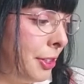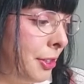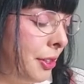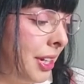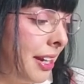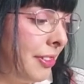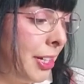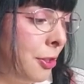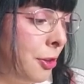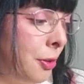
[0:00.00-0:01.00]
you don't have a
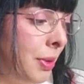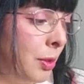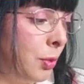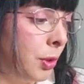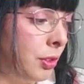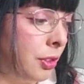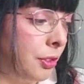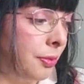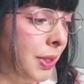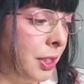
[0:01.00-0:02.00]
normal
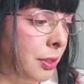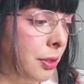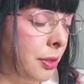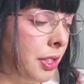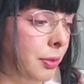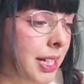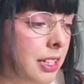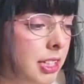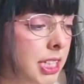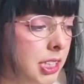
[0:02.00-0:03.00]
wardrobe because you only wear
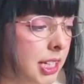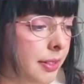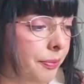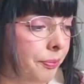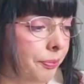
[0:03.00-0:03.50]
Lolita.